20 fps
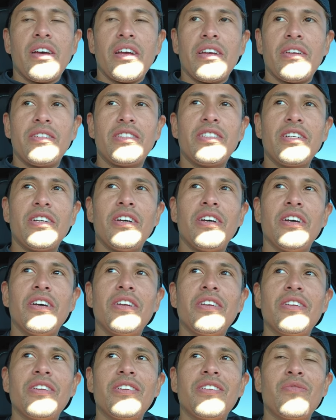It's a
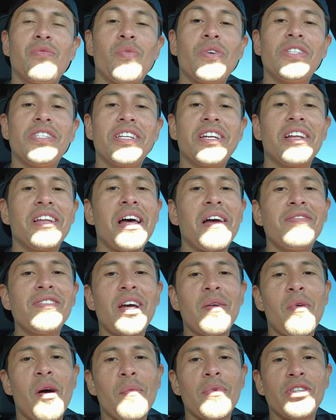once in a
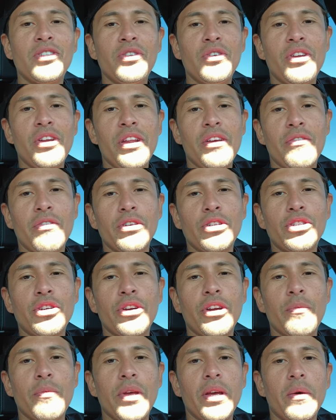lifetime opportunity for sure
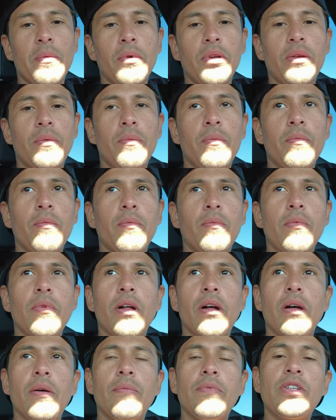to be able to
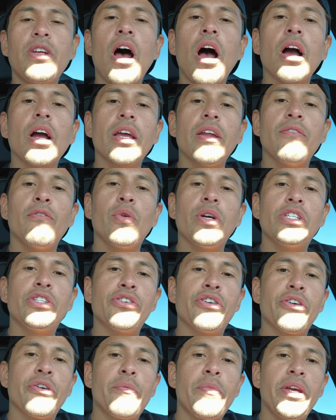uh, talk and voice
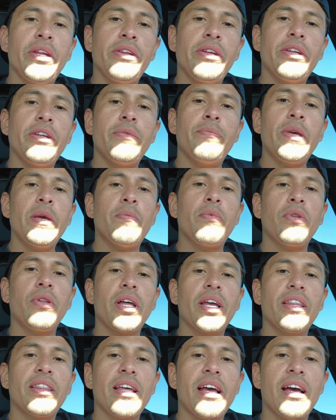your opinion to people
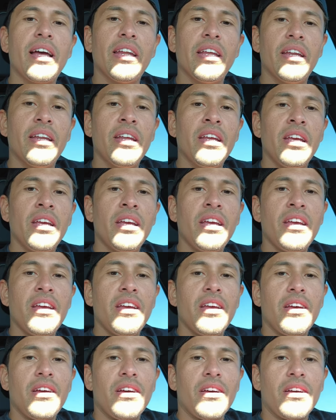like that, and
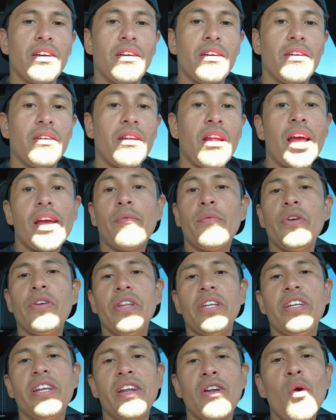uh, I really
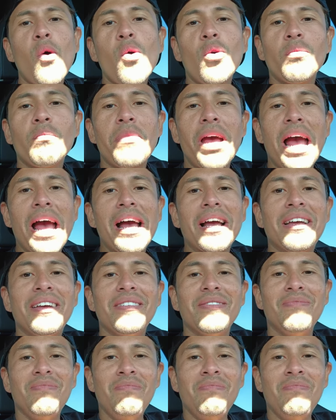didn't hold back.